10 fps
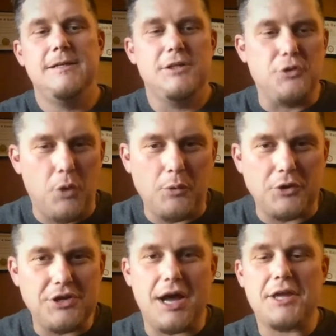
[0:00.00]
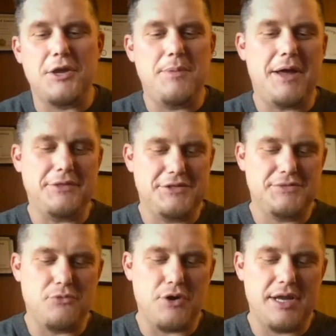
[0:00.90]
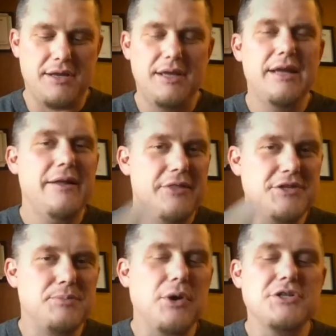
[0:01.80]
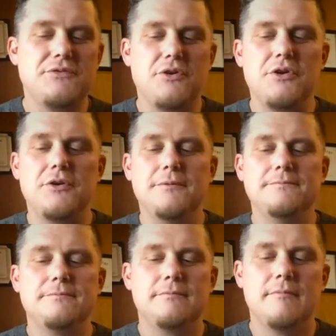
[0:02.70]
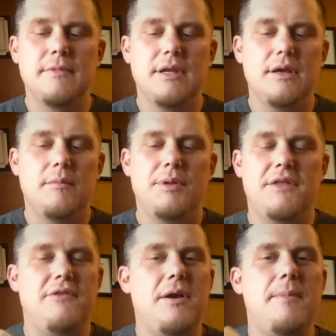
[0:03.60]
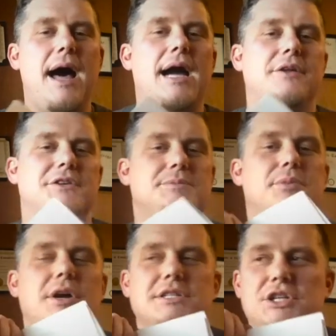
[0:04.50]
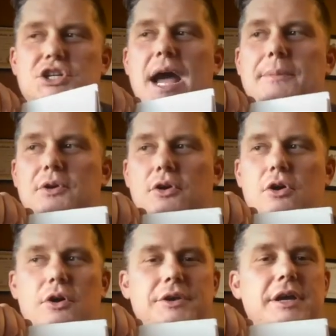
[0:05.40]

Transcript: the one we're talking about this morning, this book's for you. But at the very back of this book is a chapter called